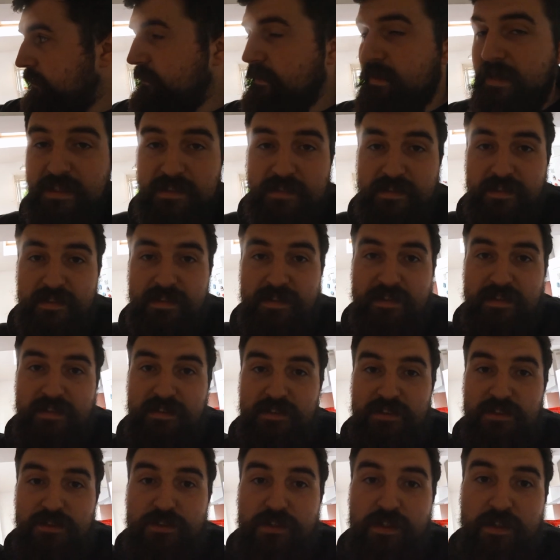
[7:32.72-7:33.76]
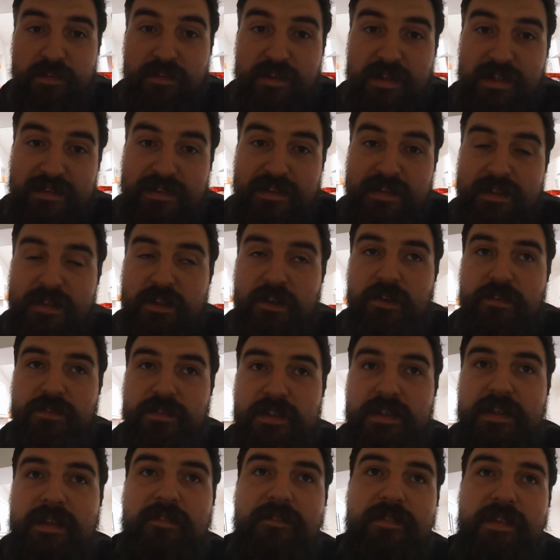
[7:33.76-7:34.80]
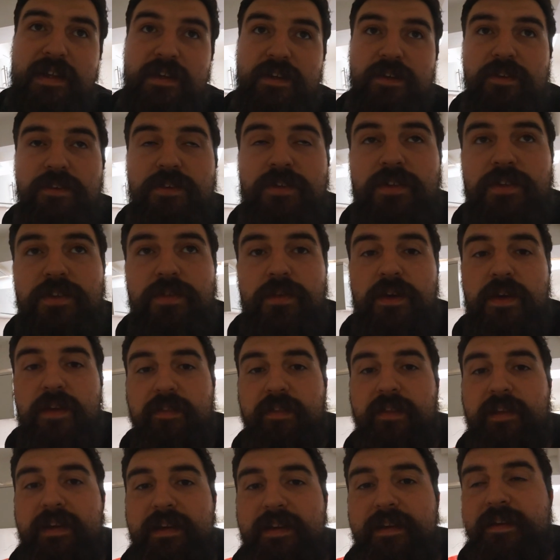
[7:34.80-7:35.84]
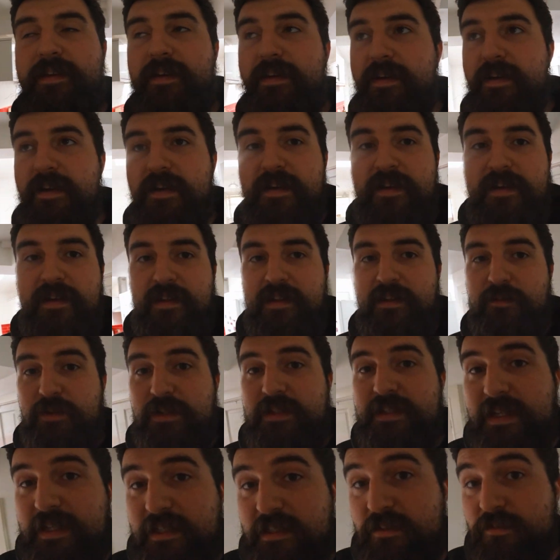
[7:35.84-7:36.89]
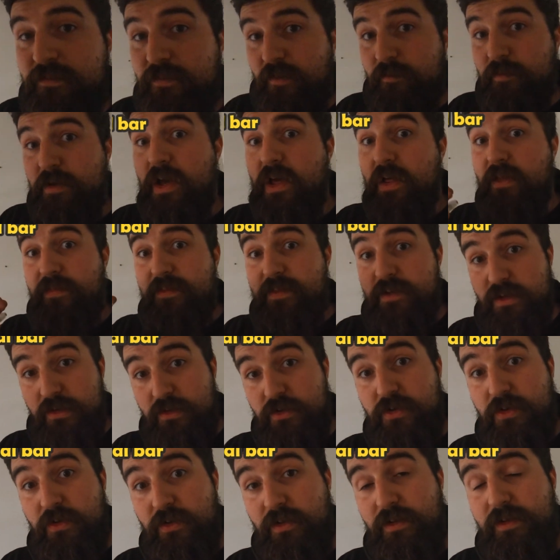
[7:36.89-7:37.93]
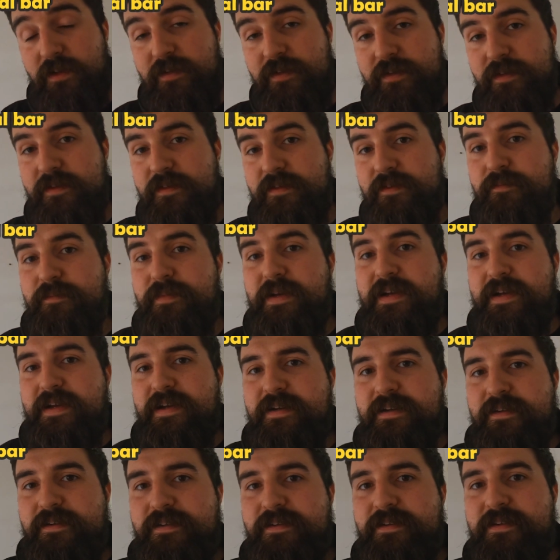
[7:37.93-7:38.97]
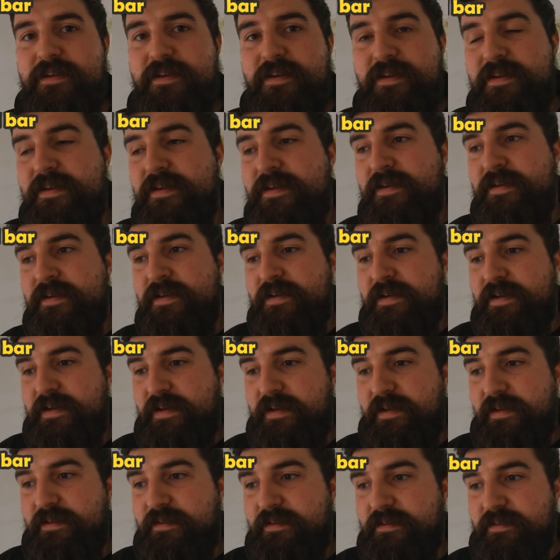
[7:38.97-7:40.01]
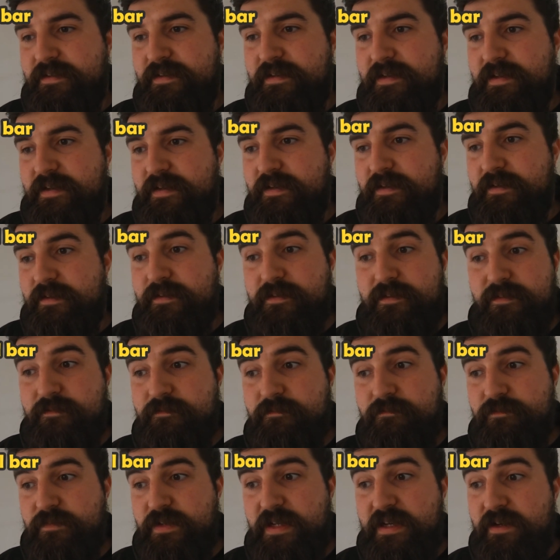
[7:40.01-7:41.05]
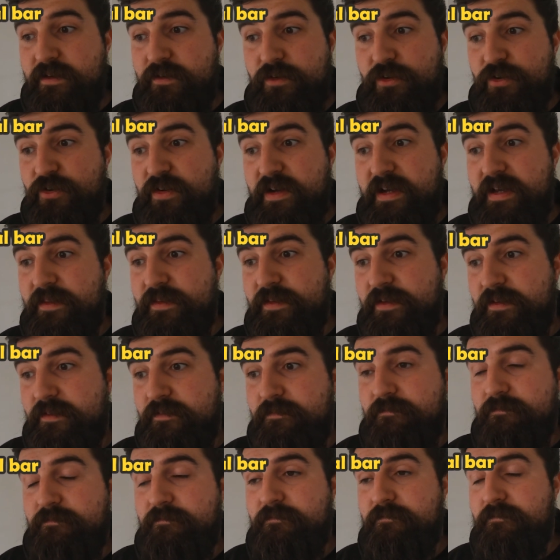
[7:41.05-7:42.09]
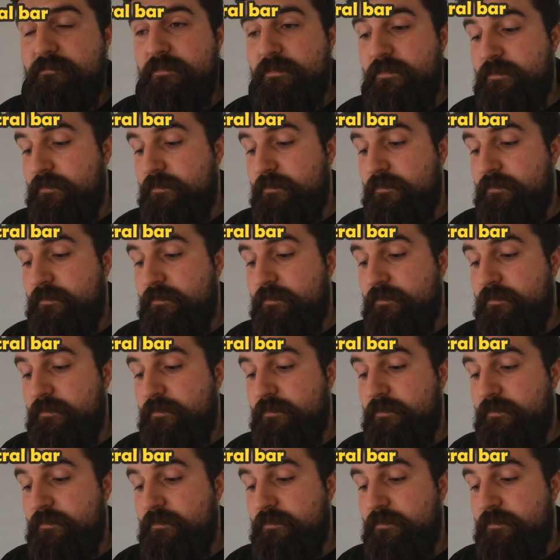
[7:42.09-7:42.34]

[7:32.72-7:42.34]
RCDs, turn the RCD off so you don't have that neutral to earth link, and then we test from earth to neutral bar, and yeah, it was greater than